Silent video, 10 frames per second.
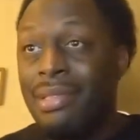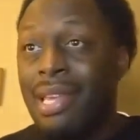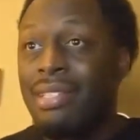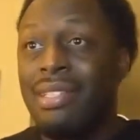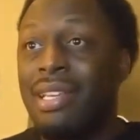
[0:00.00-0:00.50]

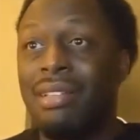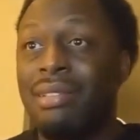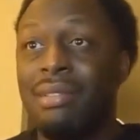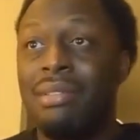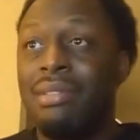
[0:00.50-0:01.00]
That's their
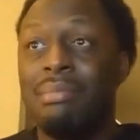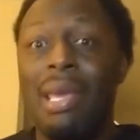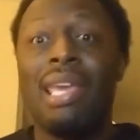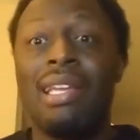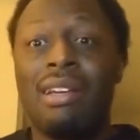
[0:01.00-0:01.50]

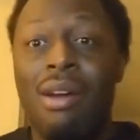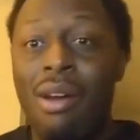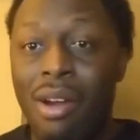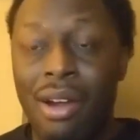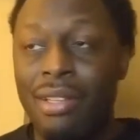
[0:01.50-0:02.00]
main
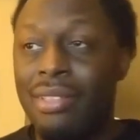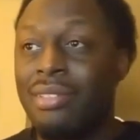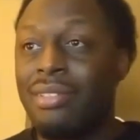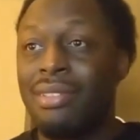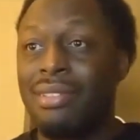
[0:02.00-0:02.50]
card.
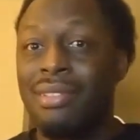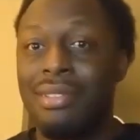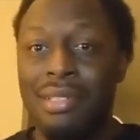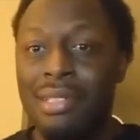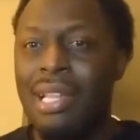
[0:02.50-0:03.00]

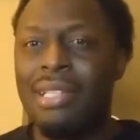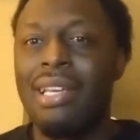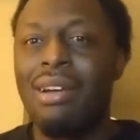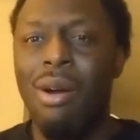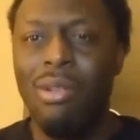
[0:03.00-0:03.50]
It's like
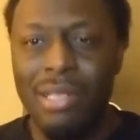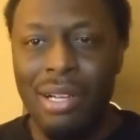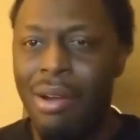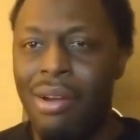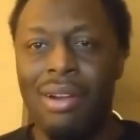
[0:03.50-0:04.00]
their calling
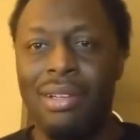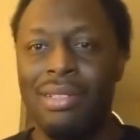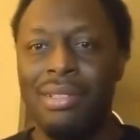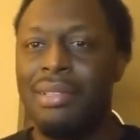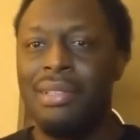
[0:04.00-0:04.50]
card.
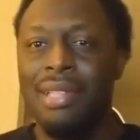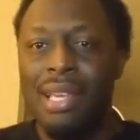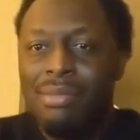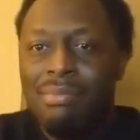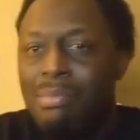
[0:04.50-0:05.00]

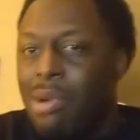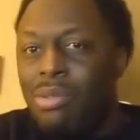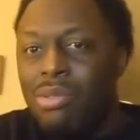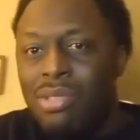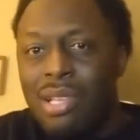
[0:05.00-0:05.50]
That's
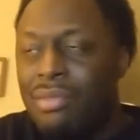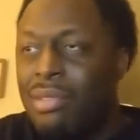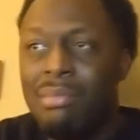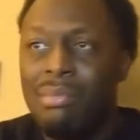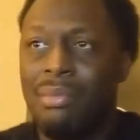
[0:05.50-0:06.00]
most of
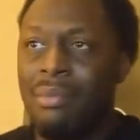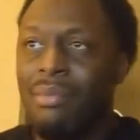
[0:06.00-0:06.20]
them.